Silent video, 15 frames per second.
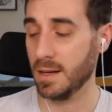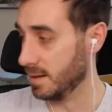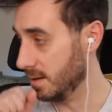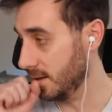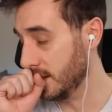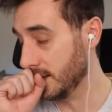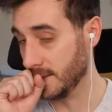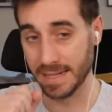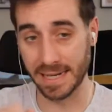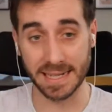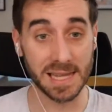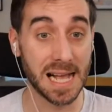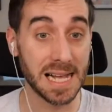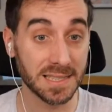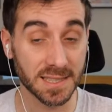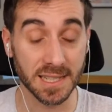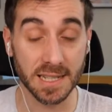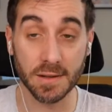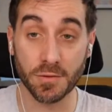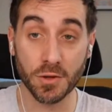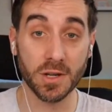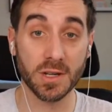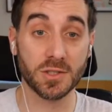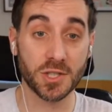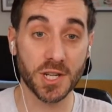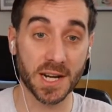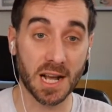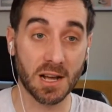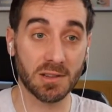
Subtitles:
And lastly, if you didn't check